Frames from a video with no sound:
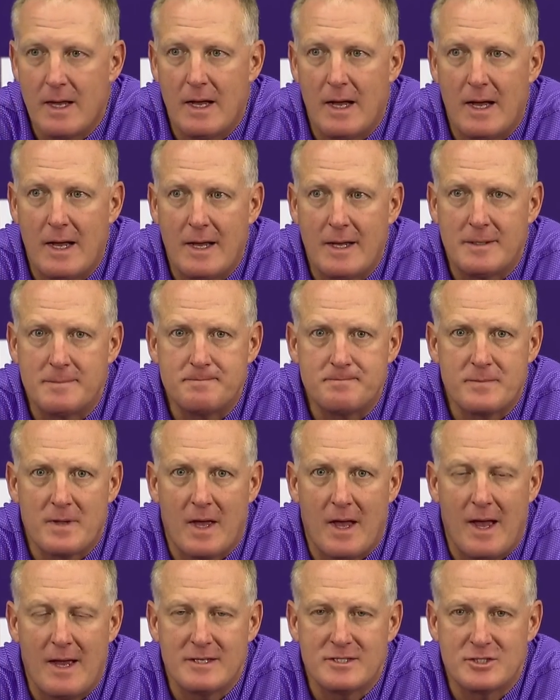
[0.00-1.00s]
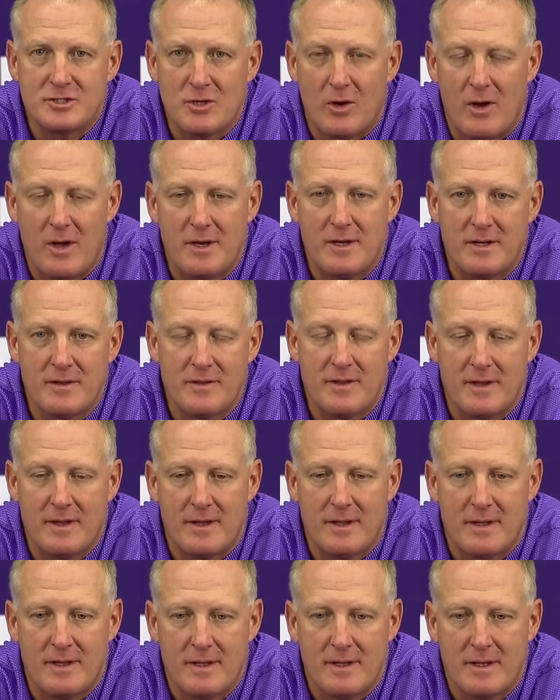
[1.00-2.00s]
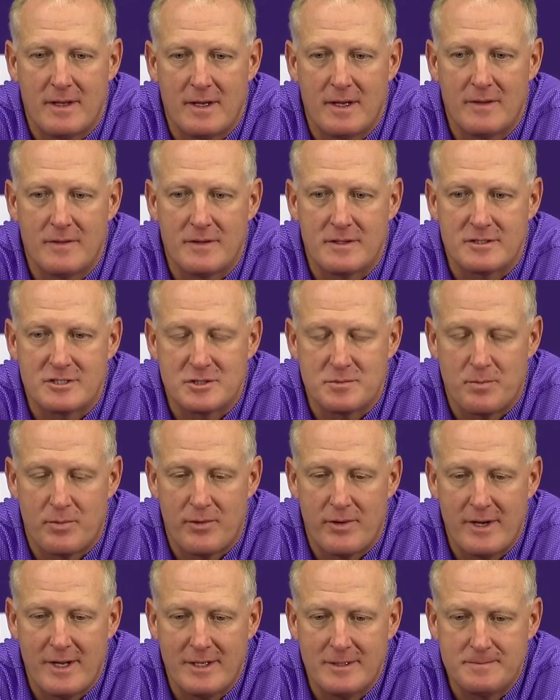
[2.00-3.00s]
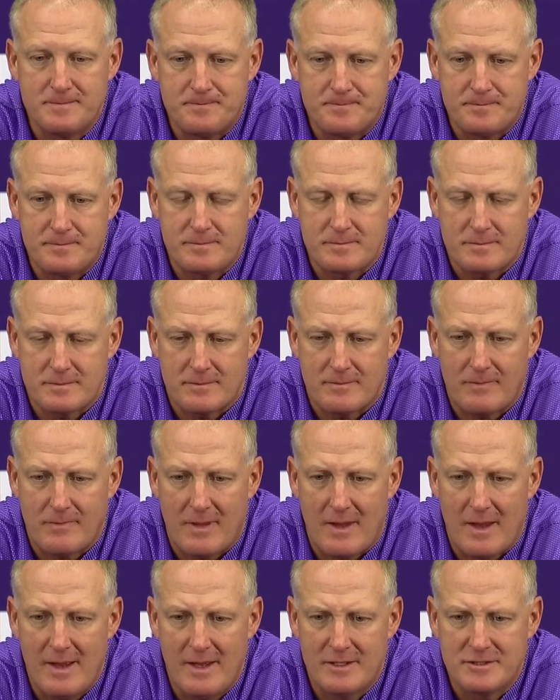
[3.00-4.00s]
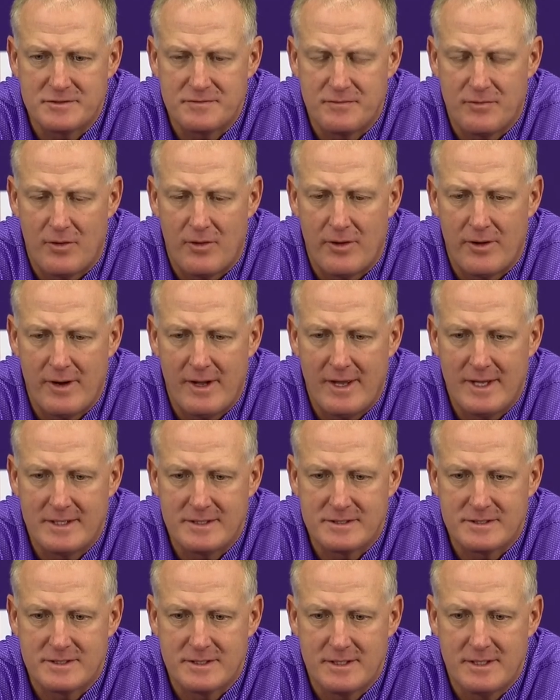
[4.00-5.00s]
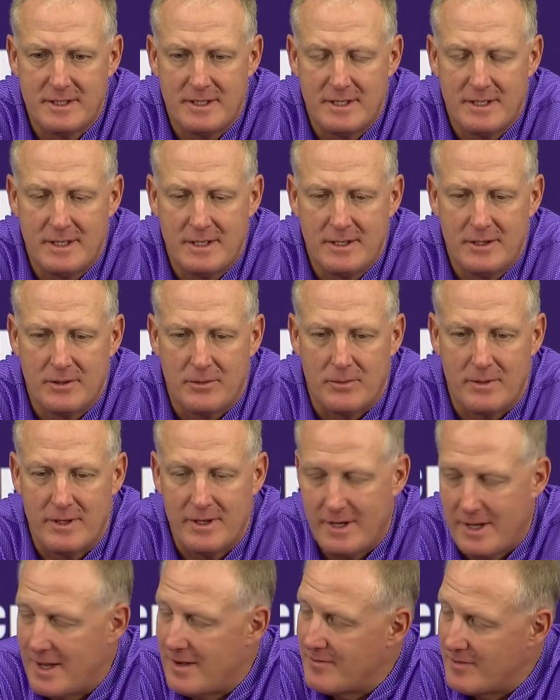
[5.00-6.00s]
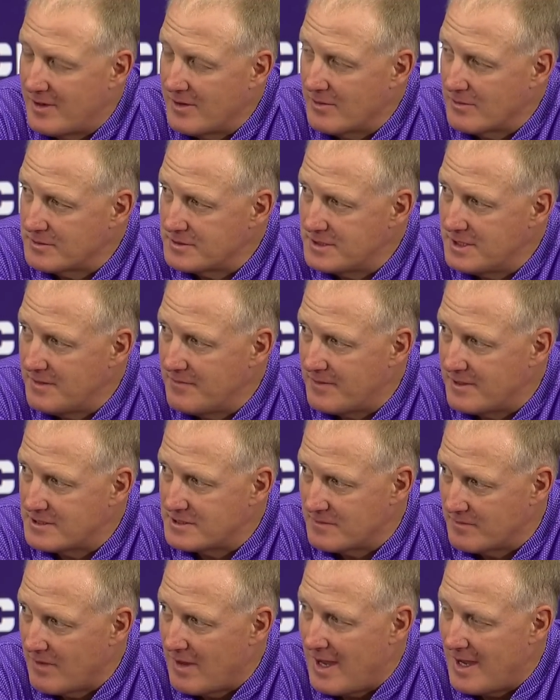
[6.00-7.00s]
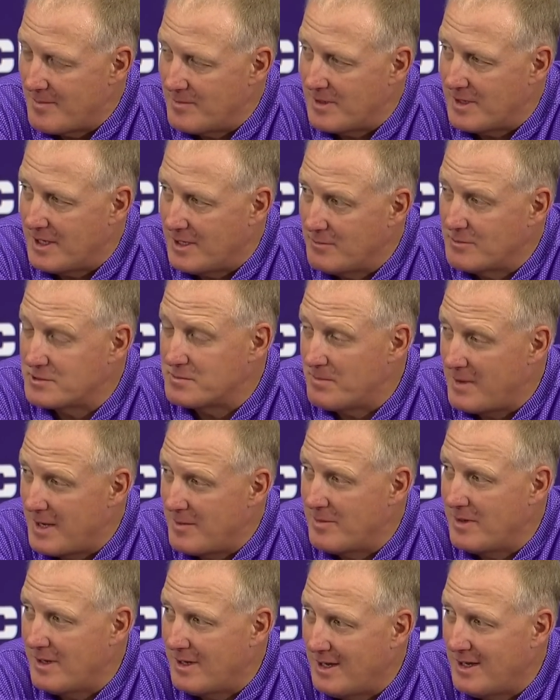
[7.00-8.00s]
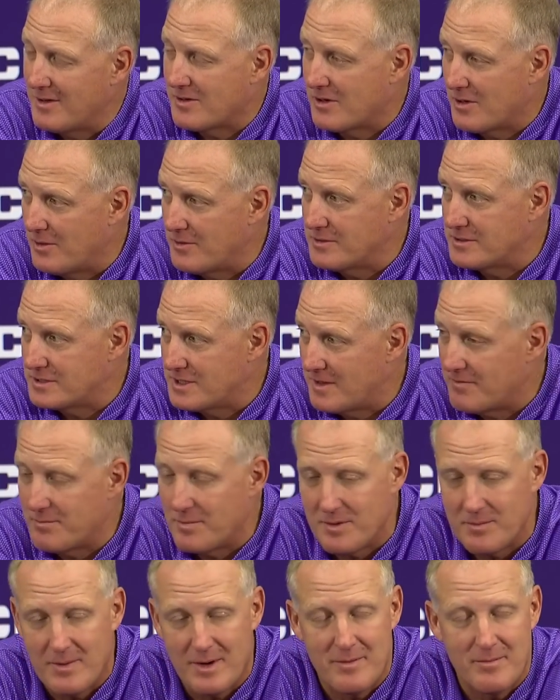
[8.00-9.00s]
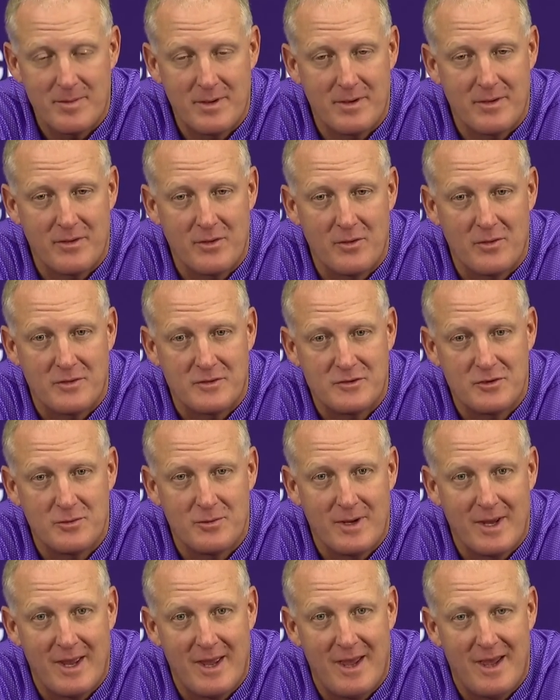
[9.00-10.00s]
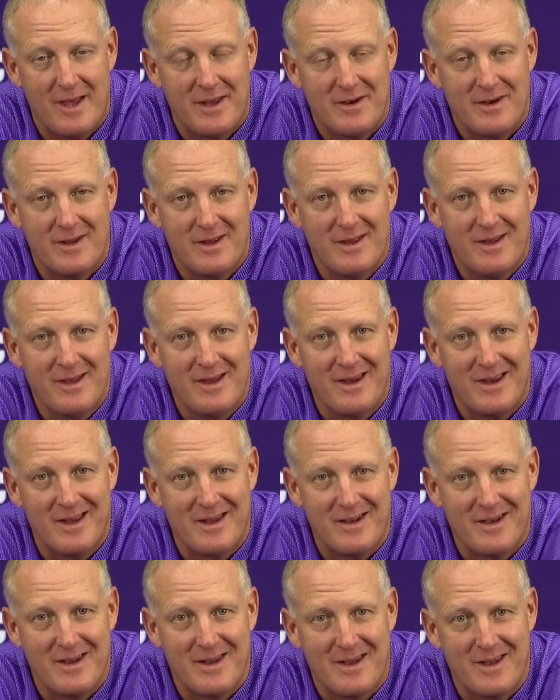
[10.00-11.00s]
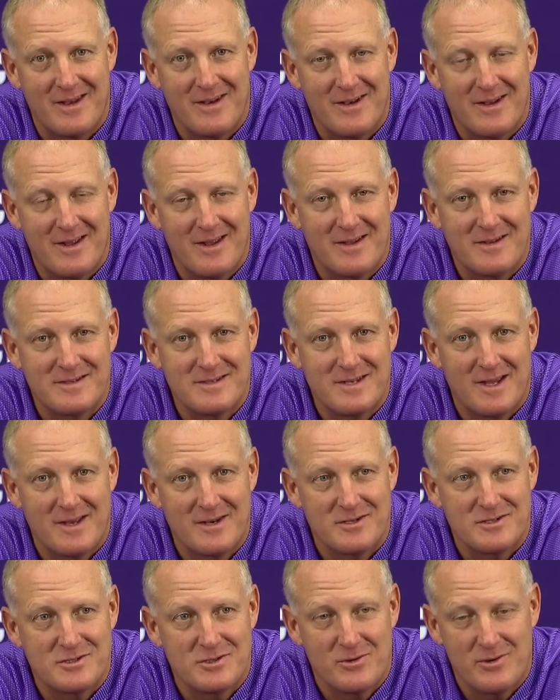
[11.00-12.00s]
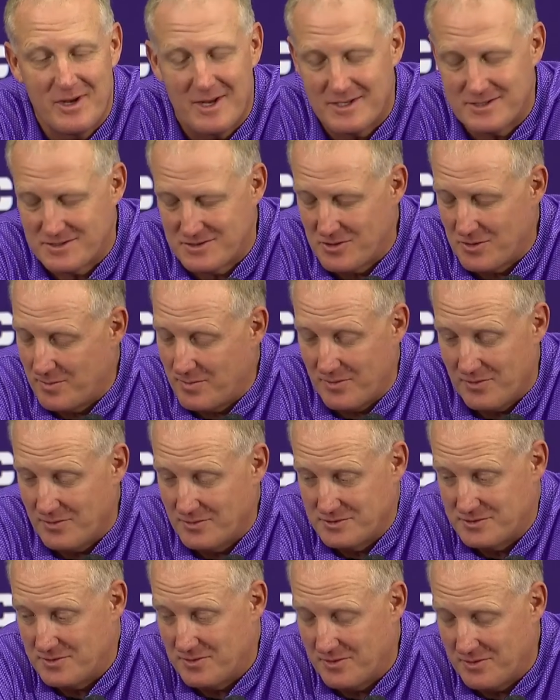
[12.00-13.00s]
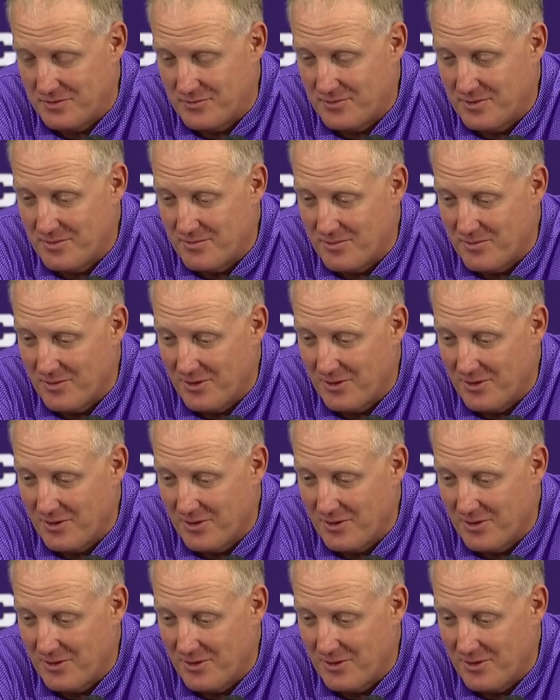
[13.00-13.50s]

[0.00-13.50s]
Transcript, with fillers: Um, I saw it in the in the spring as far as we didn't have any of those defensive linemen. He was maybe he and Cody me might have been the only two we had, and and uh, Titus well Those are the only three we